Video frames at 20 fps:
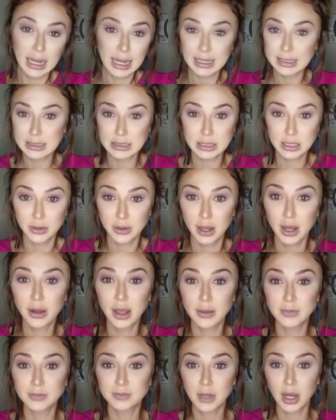Let's do it.
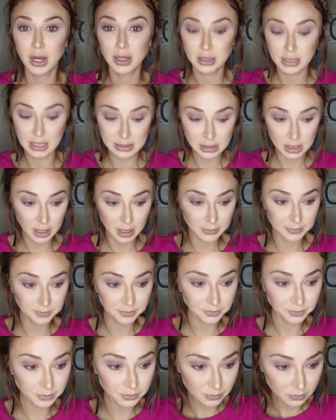Okay. All right. That's on.
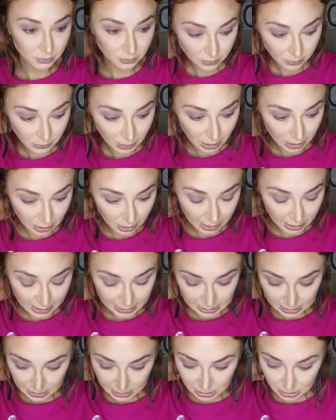
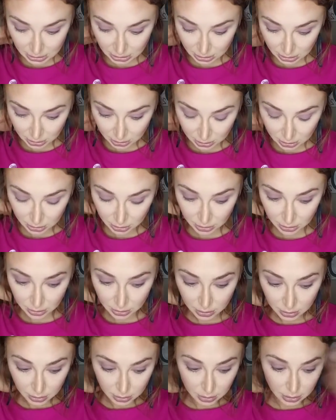Let's
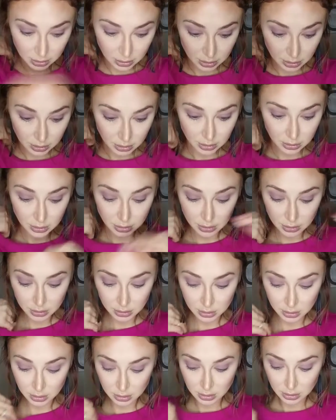do.
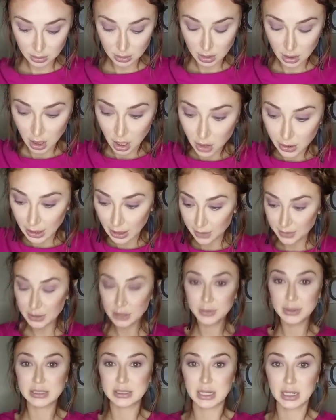Oh yeah. Let me
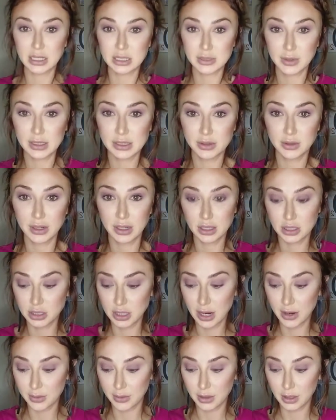do my setting spray so it can
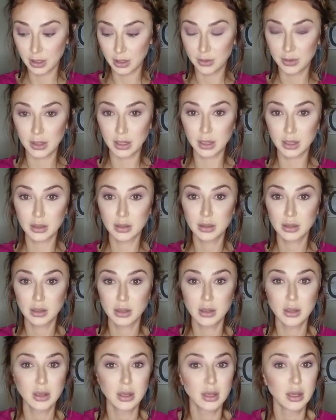dry really quick.
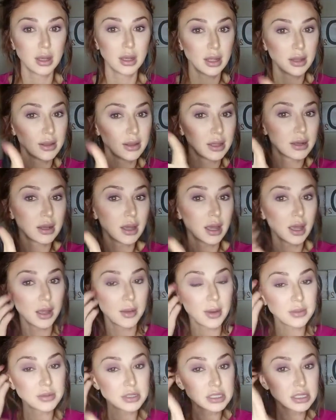And then
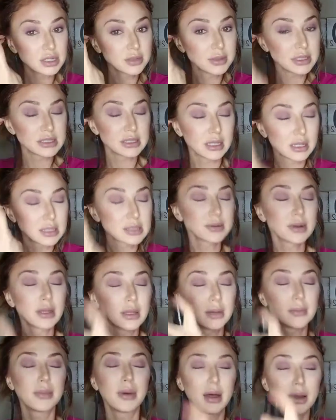I'm just gonna do my setting spray
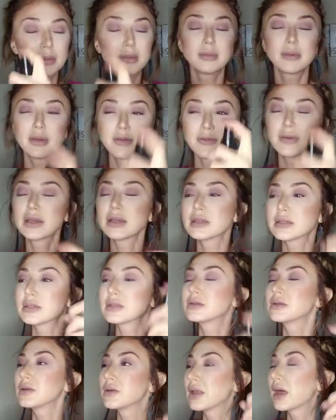on the bottom of my face
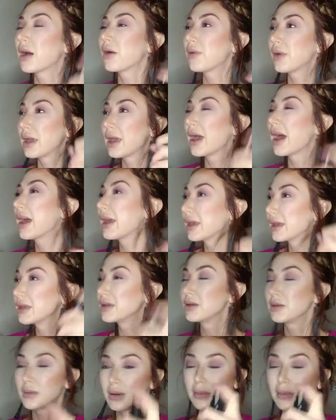so that way I
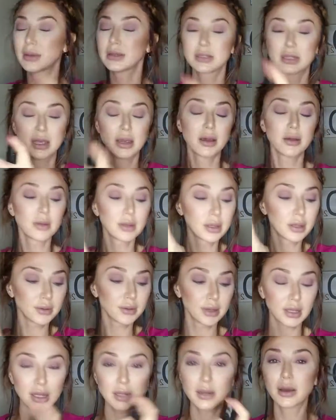can do my mascara really
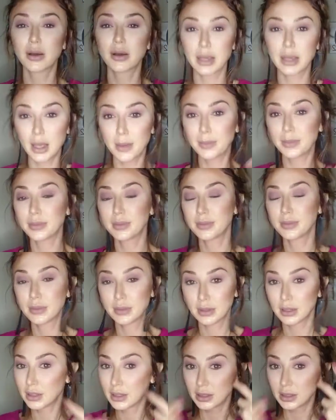quick and hurry up. Because